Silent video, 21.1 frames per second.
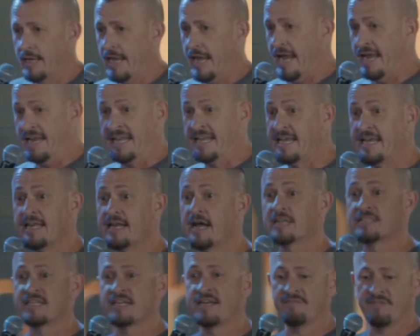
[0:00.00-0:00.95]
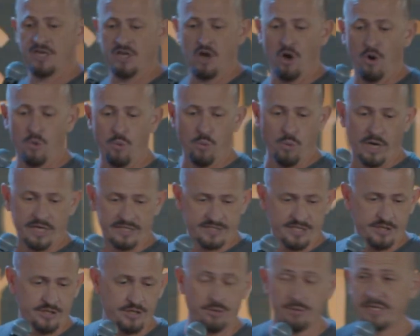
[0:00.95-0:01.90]
And he doesn't even know what
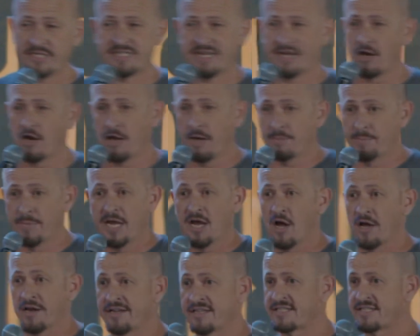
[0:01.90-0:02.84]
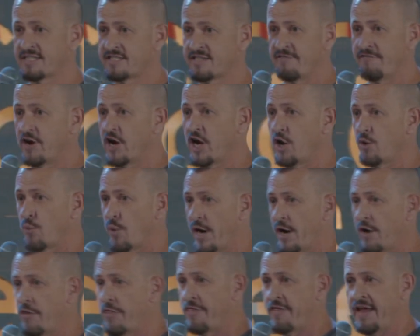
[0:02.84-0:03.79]
to do. He said, I'll be honest, it's a very
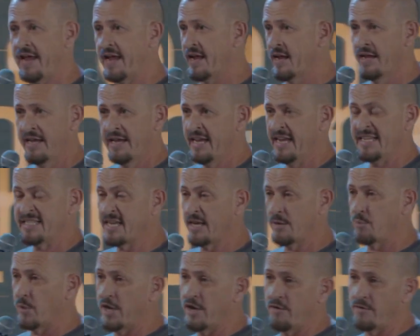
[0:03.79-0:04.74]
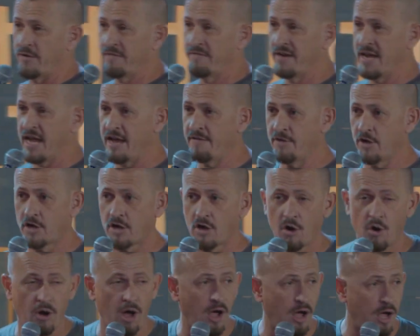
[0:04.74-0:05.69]
rare thing. He said, We don't even have a
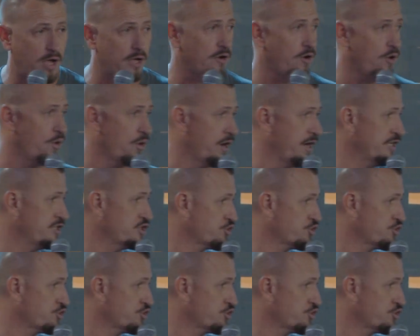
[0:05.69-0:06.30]
cause or a